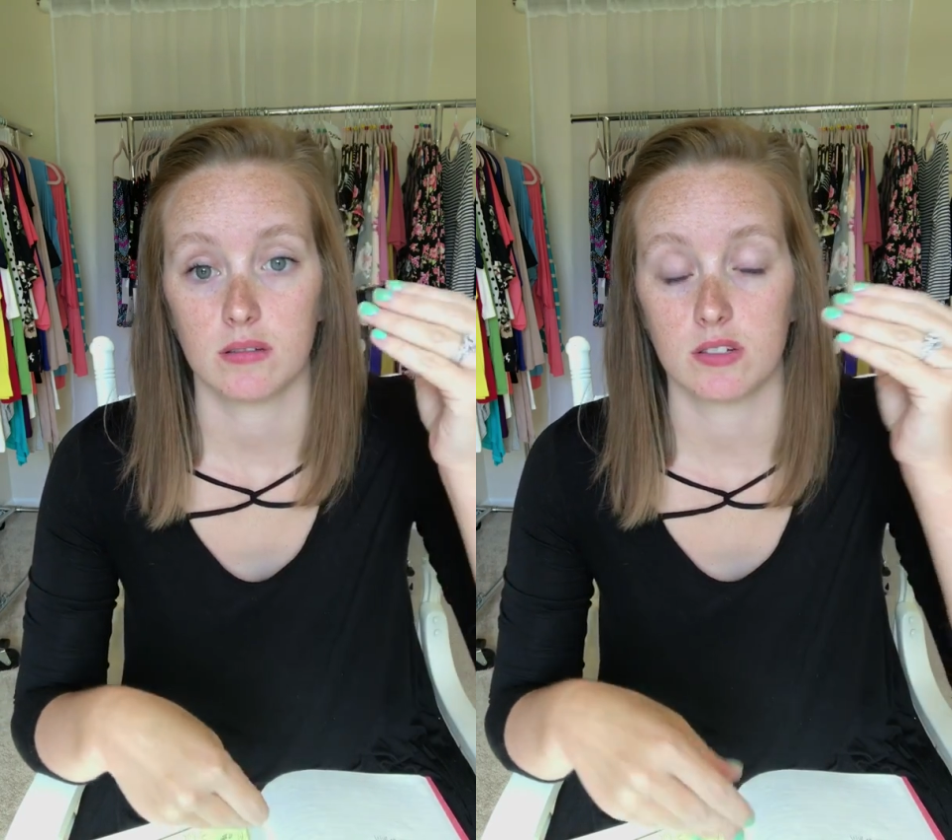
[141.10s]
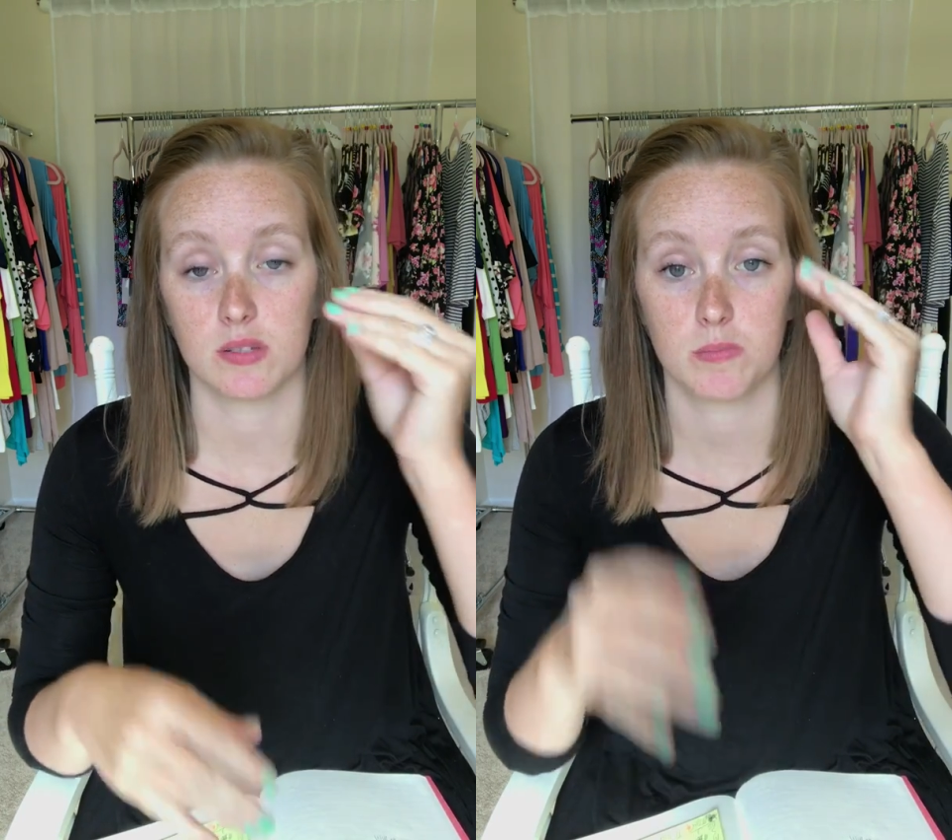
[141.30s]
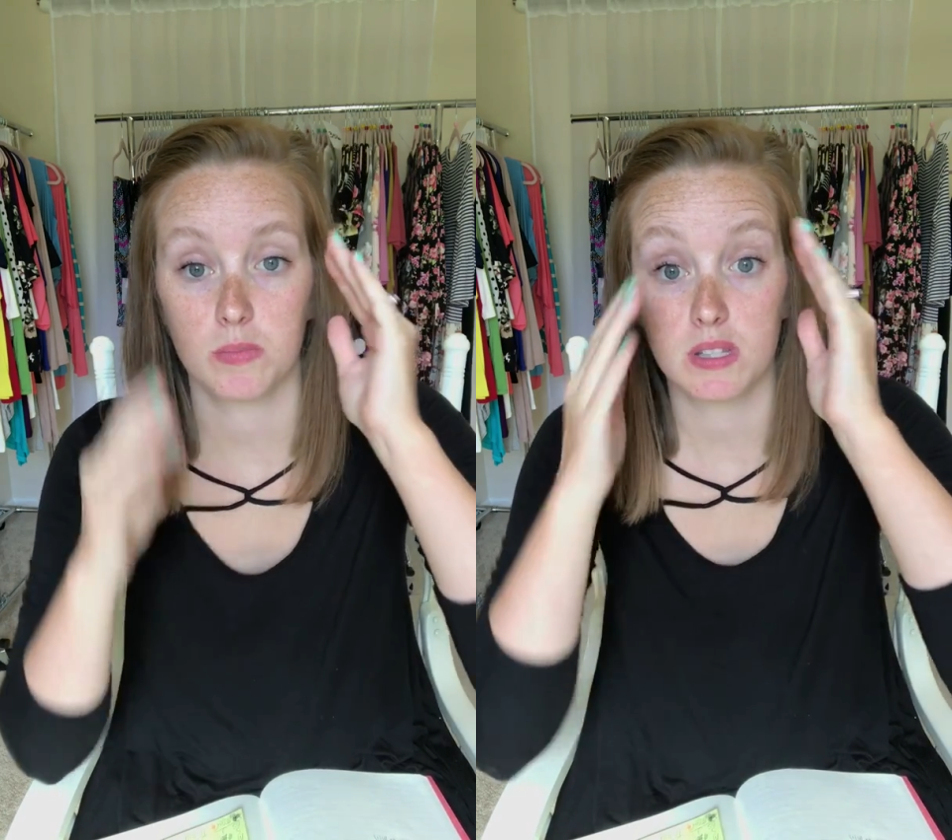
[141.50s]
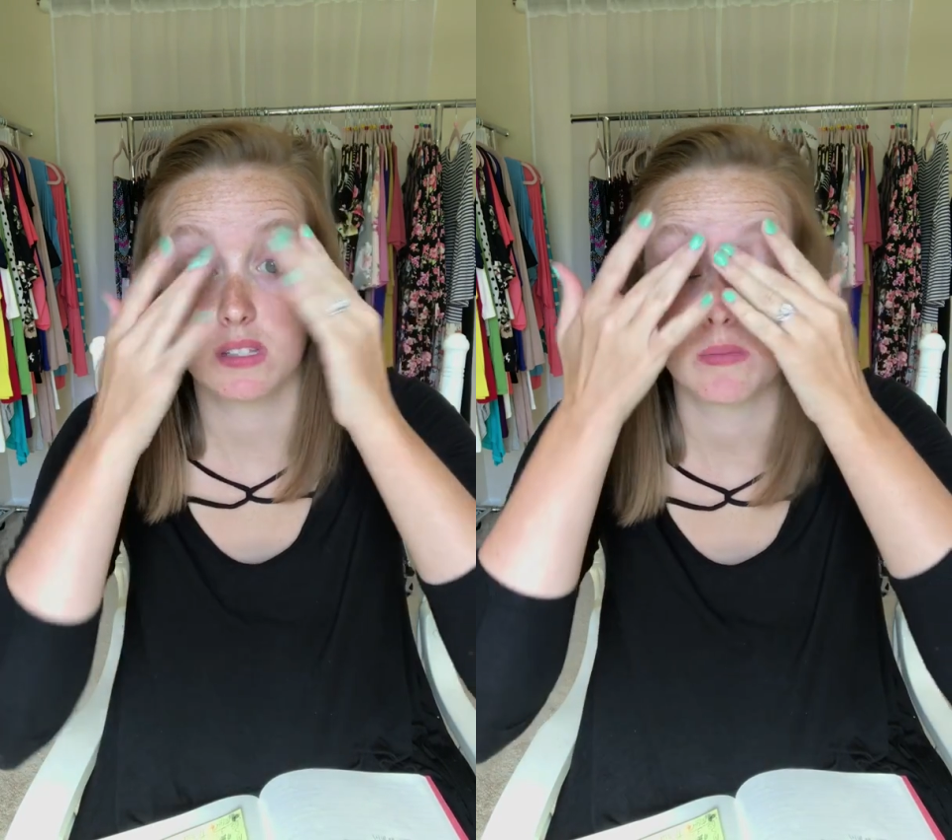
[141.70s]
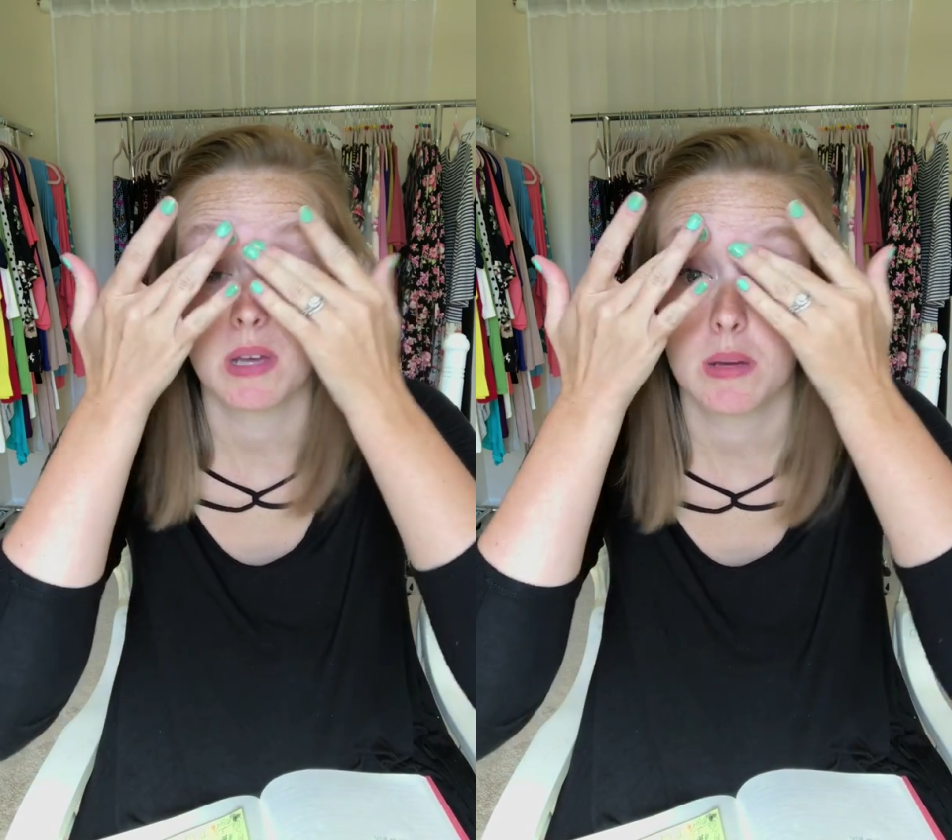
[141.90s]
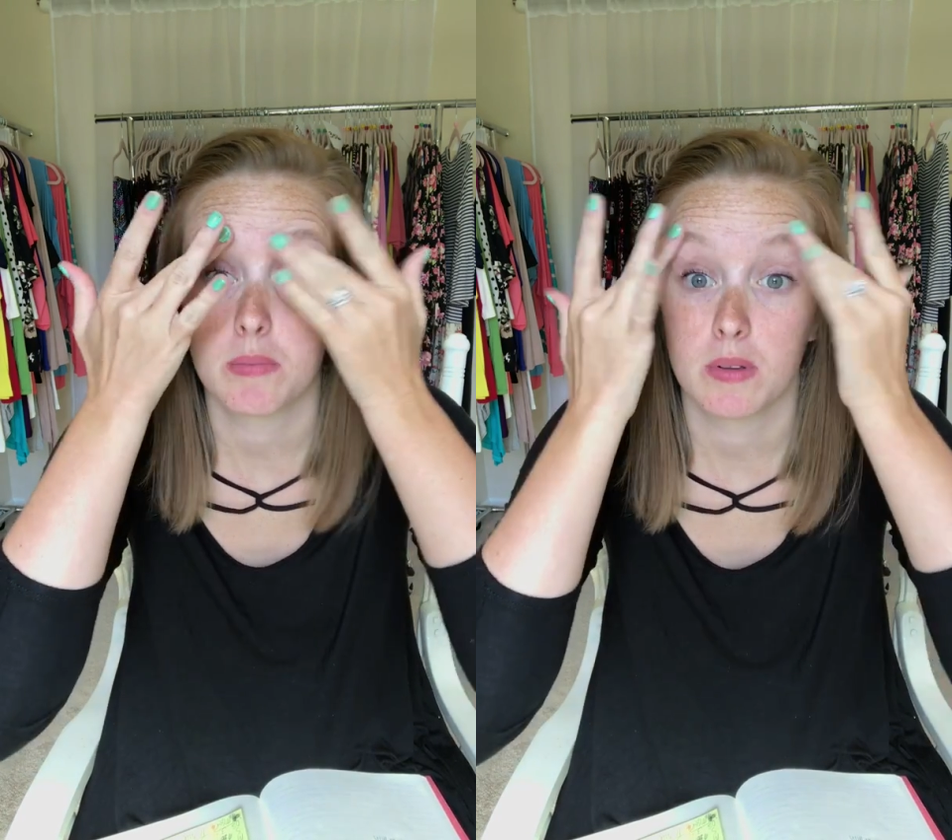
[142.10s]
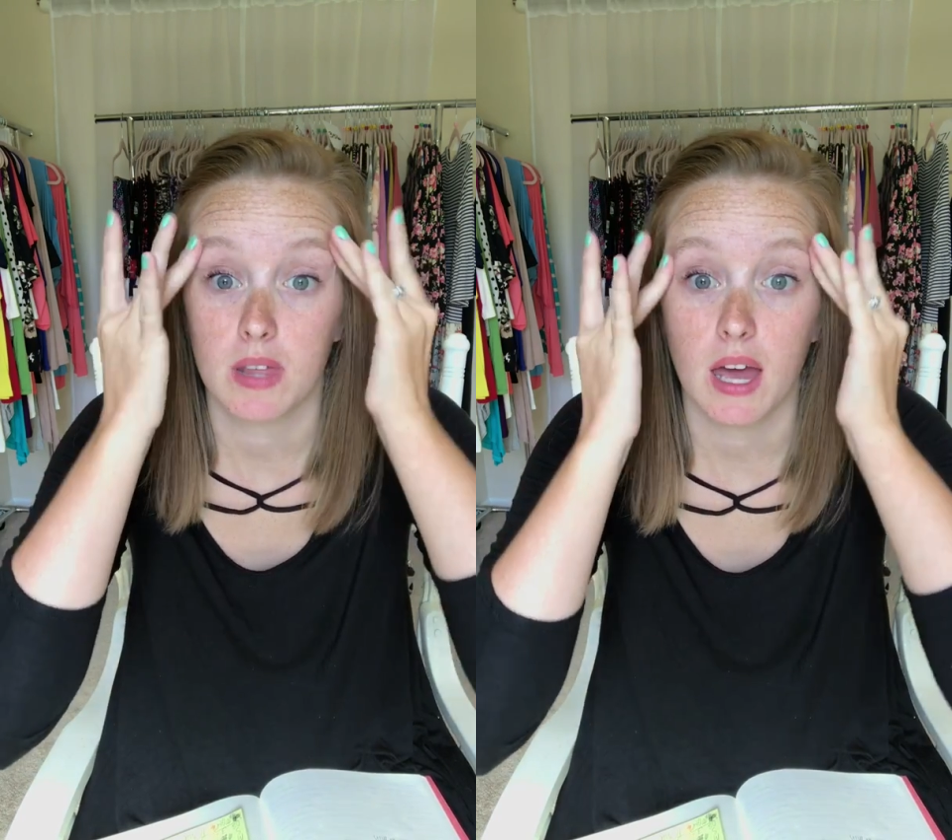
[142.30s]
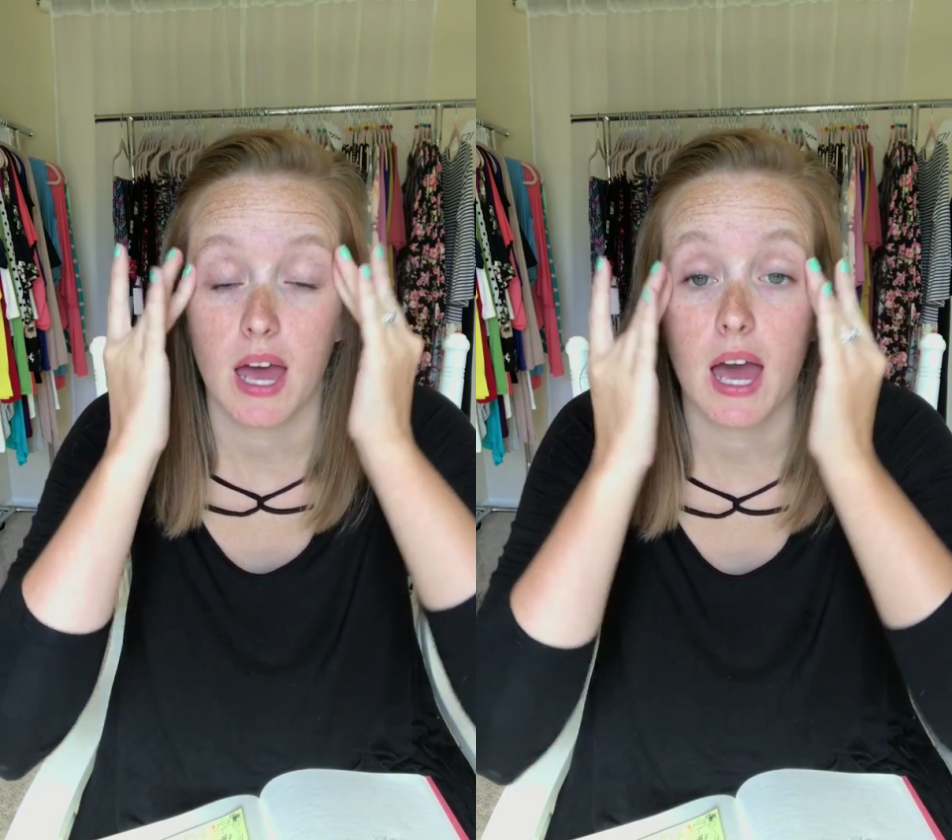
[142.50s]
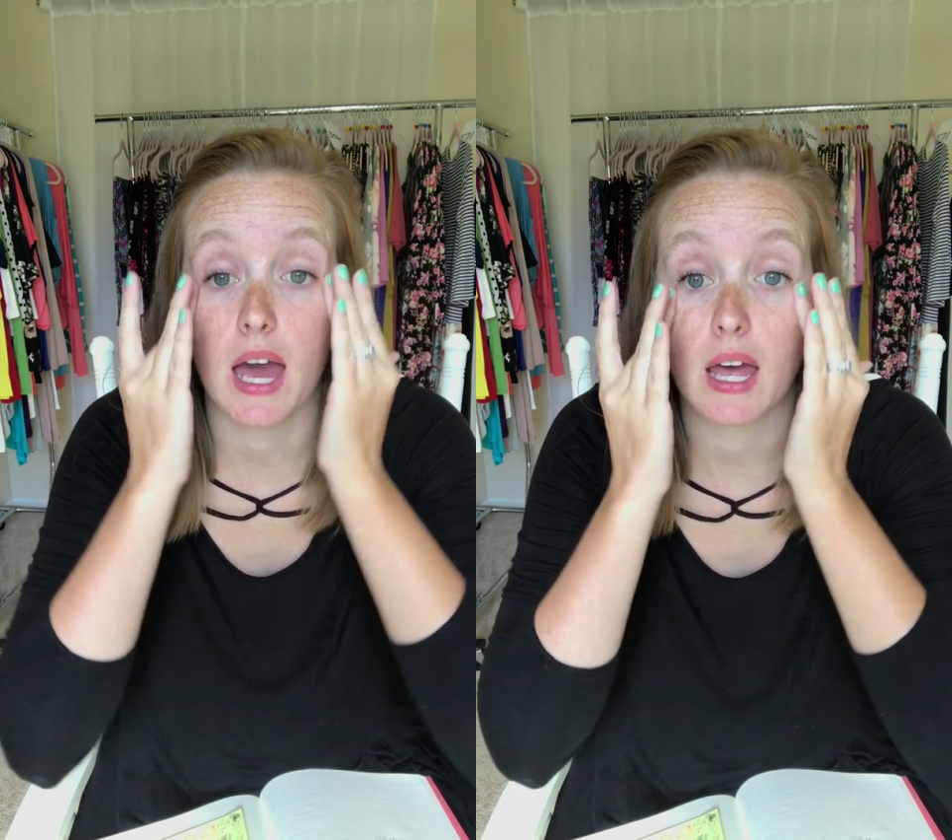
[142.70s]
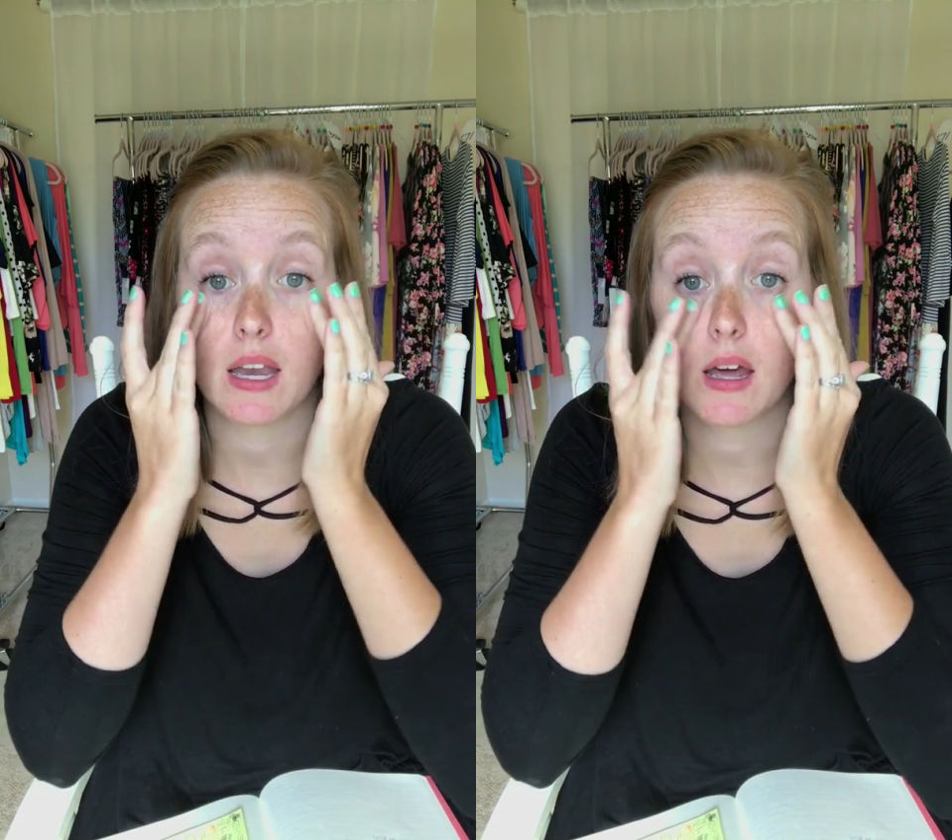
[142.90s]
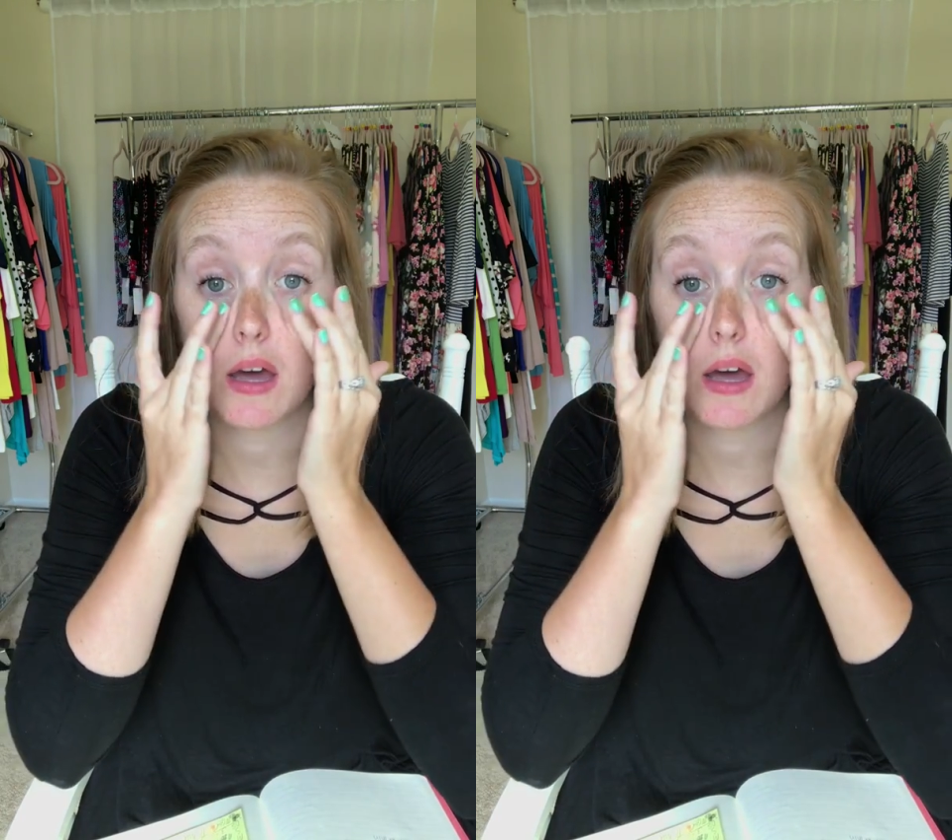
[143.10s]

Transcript: just pieces of paper that had